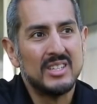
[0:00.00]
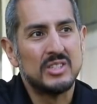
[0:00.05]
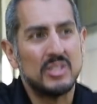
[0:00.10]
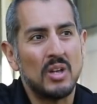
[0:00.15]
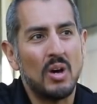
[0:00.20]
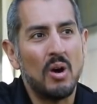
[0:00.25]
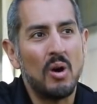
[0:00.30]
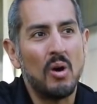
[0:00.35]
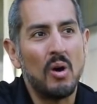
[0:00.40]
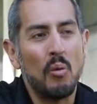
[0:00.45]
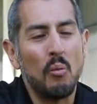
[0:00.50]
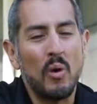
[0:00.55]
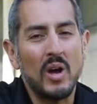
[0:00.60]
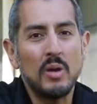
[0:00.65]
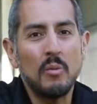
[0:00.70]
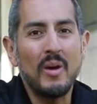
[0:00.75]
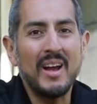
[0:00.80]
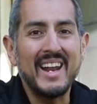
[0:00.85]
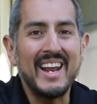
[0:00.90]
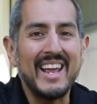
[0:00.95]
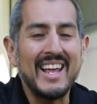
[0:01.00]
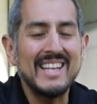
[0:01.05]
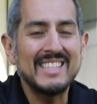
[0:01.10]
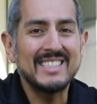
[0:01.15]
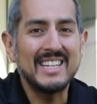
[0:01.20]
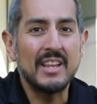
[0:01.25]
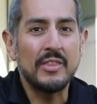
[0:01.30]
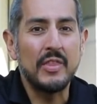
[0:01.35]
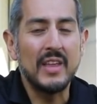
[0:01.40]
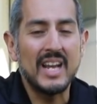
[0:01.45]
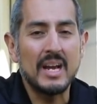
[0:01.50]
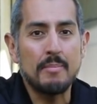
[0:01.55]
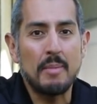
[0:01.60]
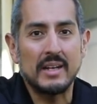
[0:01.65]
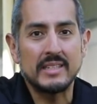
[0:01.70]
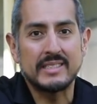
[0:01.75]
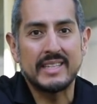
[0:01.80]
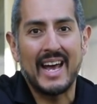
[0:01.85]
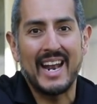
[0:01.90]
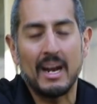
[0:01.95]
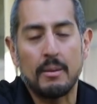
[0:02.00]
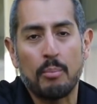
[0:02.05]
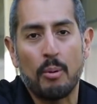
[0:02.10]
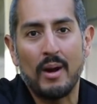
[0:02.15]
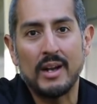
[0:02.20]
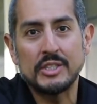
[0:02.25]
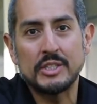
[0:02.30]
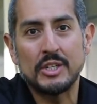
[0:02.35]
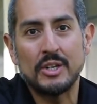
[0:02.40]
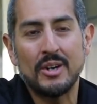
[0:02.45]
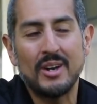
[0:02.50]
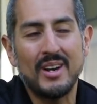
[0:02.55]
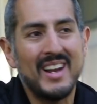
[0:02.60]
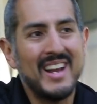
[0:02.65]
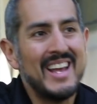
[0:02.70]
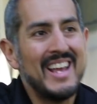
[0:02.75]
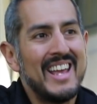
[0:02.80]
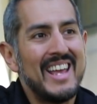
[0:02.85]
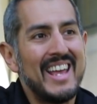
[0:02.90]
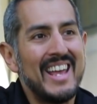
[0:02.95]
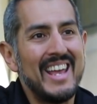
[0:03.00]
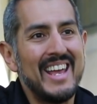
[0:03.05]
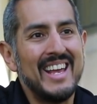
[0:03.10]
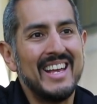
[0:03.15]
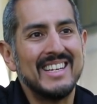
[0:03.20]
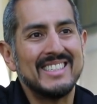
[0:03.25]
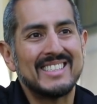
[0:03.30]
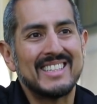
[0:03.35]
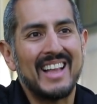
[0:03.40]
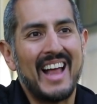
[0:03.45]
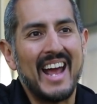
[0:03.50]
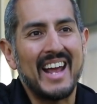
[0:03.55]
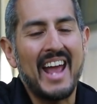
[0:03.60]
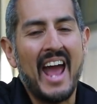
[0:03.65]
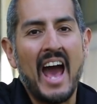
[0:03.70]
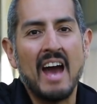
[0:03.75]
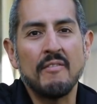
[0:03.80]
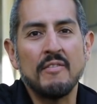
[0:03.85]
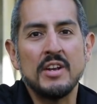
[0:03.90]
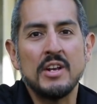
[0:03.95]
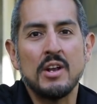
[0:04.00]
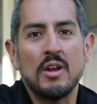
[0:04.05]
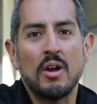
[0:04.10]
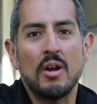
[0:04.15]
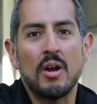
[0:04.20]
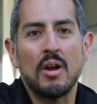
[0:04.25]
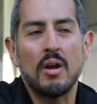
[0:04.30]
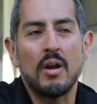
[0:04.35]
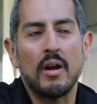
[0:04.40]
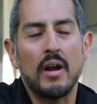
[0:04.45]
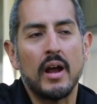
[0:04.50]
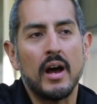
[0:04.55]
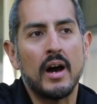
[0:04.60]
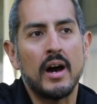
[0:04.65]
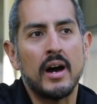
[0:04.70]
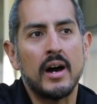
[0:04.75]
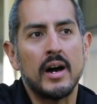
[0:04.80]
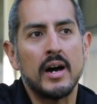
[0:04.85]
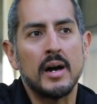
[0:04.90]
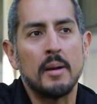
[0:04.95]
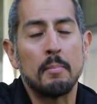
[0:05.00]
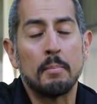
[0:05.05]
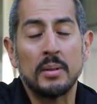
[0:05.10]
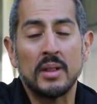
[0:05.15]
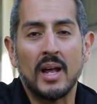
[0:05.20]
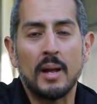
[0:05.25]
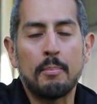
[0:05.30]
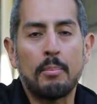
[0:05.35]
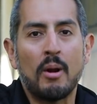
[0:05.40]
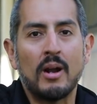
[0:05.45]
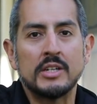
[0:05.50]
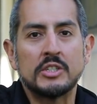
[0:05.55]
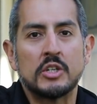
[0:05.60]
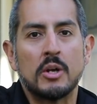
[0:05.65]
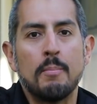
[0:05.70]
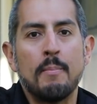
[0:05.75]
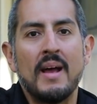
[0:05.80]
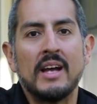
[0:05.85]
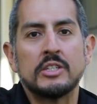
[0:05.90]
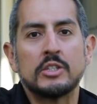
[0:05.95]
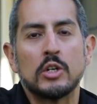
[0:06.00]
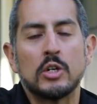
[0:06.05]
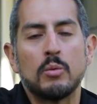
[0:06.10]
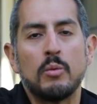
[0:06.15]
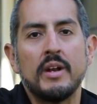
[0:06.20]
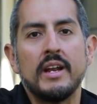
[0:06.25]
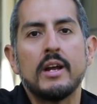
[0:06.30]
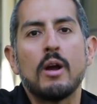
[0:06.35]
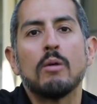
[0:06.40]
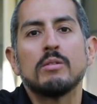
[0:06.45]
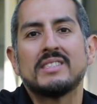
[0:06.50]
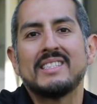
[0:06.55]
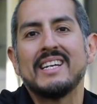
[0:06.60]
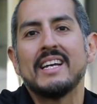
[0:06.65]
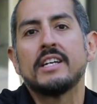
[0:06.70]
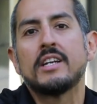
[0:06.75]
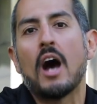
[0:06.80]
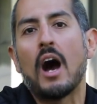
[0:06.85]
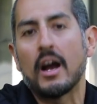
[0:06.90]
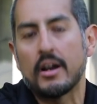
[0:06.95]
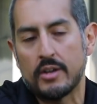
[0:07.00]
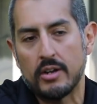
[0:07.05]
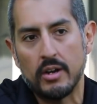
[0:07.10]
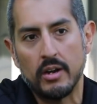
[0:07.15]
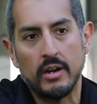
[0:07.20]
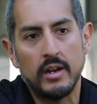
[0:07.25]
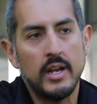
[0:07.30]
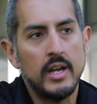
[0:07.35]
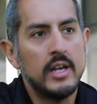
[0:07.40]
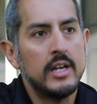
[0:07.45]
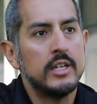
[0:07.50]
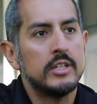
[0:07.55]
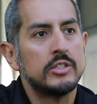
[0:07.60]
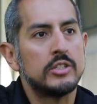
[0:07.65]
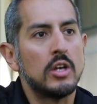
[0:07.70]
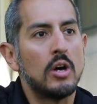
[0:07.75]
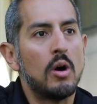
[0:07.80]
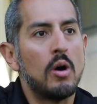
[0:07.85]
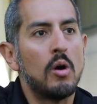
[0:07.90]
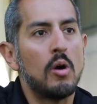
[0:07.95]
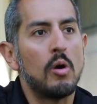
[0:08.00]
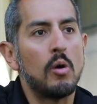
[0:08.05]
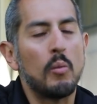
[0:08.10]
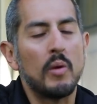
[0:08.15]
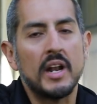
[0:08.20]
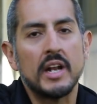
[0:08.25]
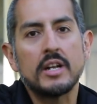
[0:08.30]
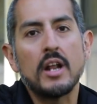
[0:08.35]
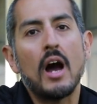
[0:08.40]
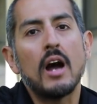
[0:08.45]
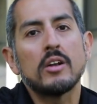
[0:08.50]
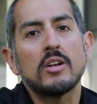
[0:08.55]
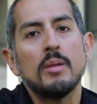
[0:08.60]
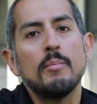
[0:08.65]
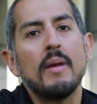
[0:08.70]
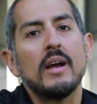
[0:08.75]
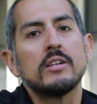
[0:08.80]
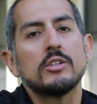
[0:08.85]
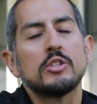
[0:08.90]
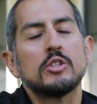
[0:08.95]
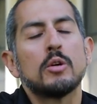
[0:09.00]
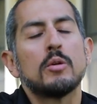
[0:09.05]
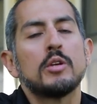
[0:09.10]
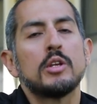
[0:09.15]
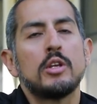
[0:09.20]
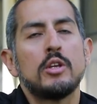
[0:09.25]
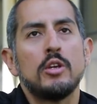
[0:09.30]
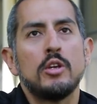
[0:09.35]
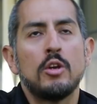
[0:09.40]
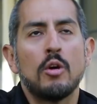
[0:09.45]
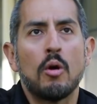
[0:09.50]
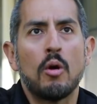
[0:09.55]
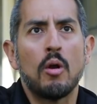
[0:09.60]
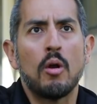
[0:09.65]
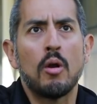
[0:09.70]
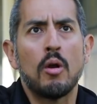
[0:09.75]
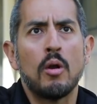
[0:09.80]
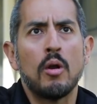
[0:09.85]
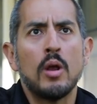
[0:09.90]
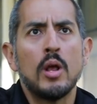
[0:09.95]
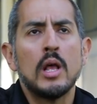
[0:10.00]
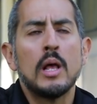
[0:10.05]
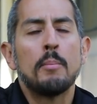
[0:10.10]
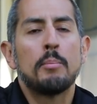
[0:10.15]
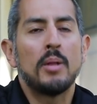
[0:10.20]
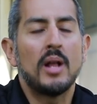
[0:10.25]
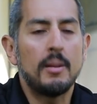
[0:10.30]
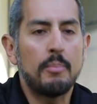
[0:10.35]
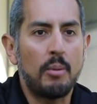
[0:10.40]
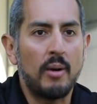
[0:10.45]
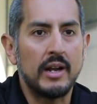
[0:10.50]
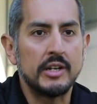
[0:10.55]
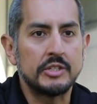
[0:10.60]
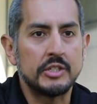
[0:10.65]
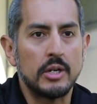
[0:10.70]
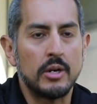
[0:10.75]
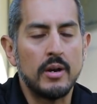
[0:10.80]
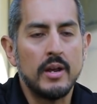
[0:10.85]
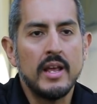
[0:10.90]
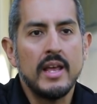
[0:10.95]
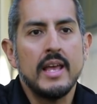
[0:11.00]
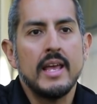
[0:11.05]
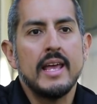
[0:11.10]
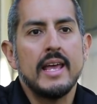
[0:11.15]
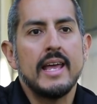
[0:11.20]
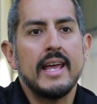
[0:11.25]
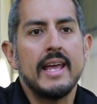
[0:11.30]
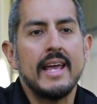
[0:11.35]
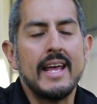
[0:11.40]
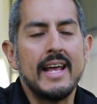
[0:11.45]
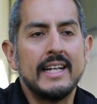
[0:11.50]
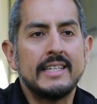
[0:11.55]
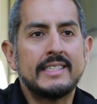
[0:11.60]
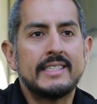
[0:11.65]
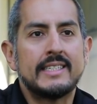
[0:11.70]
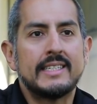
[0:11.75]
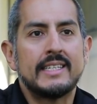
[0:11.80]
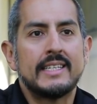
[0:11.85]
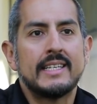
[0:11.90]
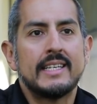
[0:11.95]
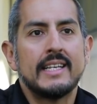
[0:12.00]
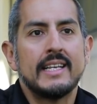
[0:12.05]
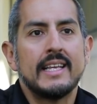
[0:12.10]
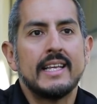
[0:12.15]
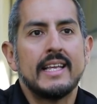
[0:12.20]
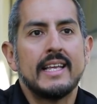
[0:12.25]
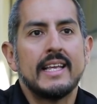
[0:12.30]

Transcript: So one way to easily think about static pressure is like having your uh, blood pressure measured when you go see a doctor. So when a doctor measures your, your blood pressure, it's,